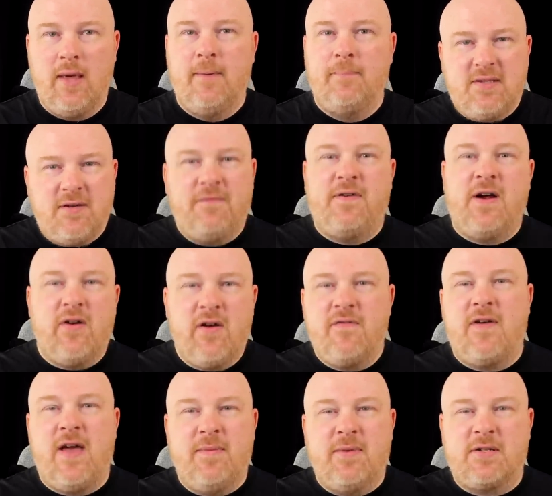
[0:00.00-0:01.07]
She's a very
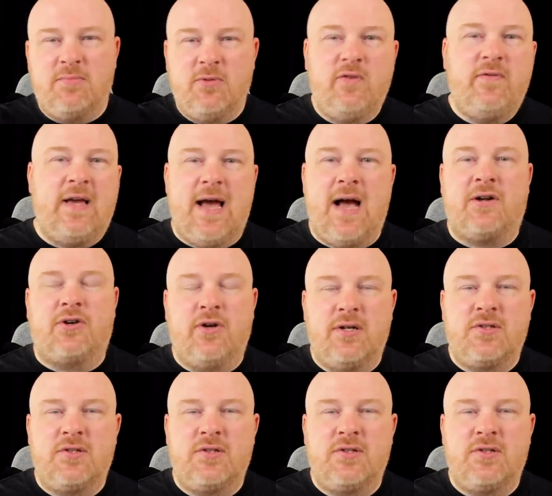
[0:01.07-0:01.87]
famous movie actor,